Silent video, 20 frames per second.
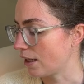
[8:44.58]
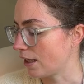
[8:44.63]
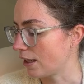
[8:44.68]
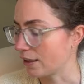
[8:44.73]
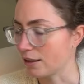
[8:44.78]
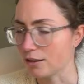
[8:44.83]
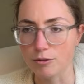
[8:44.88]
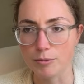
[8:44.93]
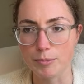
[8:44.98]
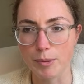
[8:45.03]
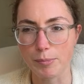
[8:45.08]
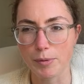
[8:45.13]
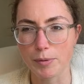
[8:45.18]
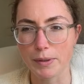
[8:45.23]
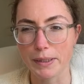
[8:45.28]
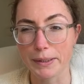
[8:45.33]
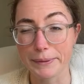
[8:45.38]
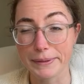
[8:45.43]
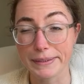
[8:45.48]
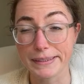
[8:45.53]
can't remember
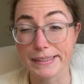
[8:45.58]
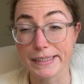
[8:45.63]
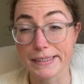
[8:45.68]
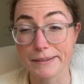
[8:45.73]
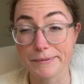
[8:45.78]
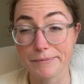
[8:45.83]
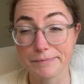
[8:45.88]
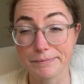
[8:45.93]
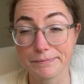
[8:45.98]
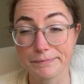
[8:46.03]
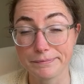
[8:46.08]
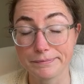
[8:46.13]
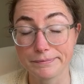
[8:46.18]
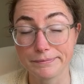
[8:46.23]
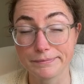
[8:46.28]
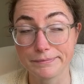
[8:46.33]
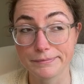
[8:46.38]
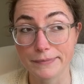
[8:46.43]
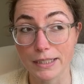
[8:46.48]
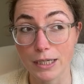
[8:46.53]
what I was saying.
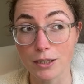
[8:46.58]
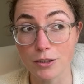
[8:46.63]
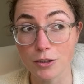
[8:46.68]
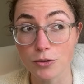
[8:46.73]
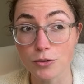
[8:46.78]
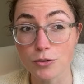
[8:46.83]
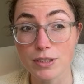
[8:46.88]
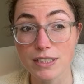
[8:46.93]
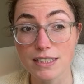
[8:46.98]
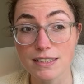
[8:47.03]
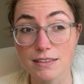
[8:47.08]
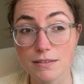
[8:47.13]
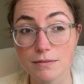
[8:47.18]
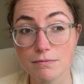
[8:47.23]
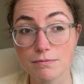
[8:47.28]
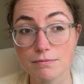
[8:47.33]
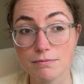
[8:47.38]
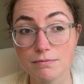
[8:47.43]
How I got to this?